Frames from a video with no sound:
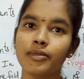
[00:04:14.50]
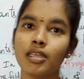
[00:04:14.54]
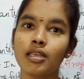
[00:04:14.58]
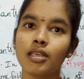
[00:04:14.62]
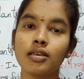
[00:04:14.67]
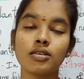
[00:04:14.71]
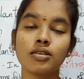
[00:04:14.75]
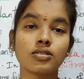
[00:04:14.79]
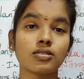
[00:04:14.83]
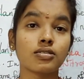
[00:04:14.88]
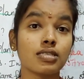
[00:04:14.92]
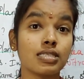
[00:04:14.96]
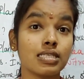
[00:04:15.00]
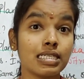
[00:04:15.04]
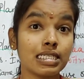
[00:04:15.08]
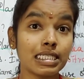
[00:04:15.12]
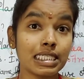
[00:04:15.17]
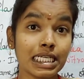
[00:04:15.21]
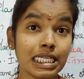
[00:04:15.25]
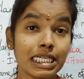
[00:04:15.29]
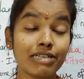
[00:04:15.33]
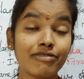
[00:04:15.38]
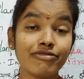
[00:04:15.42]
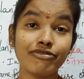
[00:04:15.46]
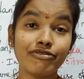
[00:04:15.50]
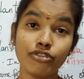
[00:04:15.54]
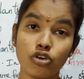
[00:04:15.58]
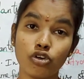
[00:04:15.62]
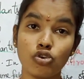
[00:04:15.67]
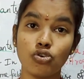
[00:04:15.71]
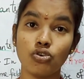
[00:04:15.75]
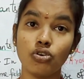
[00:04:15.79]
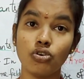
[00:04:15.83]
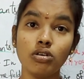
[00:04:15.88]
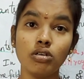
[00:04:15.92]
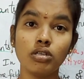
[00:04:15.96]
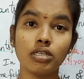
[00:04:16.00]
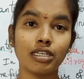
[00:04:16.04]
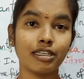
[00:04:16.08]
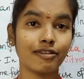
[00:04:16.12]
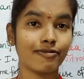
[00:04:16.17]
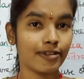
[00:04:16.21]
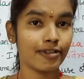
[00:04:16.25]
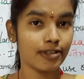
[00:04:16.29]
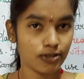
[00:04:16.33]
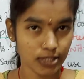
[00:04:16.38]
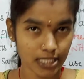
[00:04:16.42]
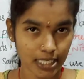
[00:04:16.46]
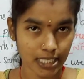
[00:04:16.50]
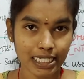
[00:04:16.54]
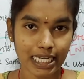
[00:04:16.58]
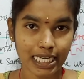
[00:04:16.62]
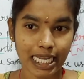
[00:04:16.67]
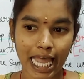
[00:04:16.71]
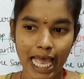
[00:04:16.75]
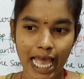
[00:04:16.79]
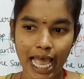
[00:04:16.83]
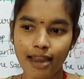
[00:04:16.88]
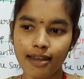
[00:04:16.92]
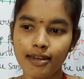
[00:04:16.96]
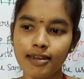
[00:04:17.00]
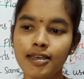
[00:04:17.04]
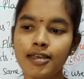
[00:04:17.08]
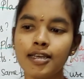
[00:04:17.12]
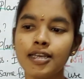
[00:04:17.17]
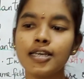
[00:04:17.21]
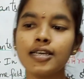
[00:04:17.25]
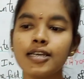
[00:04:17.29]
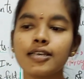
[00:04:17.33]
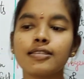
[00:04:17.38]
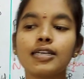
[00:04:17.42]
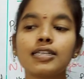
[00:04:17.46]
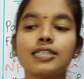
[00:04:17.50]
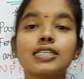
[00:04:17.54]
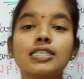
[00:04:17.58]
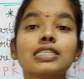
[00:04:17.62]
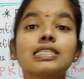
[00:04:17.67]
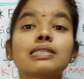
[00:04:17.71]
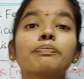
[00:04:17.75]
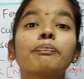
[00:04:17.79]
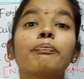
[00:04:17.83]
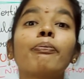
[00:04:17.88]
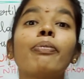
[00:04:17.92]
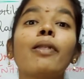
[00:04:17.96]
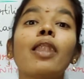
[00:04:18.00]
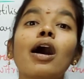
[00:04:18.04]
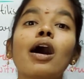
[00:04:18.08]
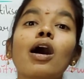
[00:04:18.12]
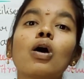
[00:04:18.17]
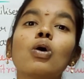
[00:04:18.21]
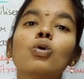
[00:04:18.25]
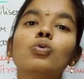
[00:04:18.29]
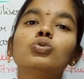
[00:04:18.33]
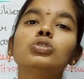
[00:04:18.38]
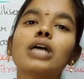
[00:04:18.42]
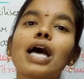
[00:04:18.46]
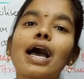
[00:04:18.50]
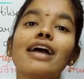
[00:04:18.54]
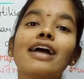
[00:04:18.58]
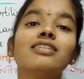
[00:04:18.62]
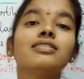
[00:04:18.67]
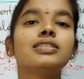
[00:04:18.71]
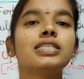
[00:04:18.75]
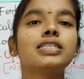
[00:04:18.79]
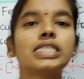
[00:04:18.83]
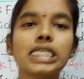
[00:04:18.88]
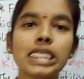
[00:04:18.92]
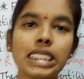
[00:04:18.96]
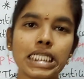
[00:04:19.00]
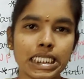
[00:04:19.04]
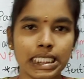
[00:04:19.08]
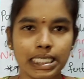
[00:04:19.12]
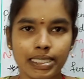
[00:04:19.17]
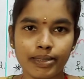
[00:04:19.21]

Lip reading: So the term fallow refer to that land that is plowed and tilled.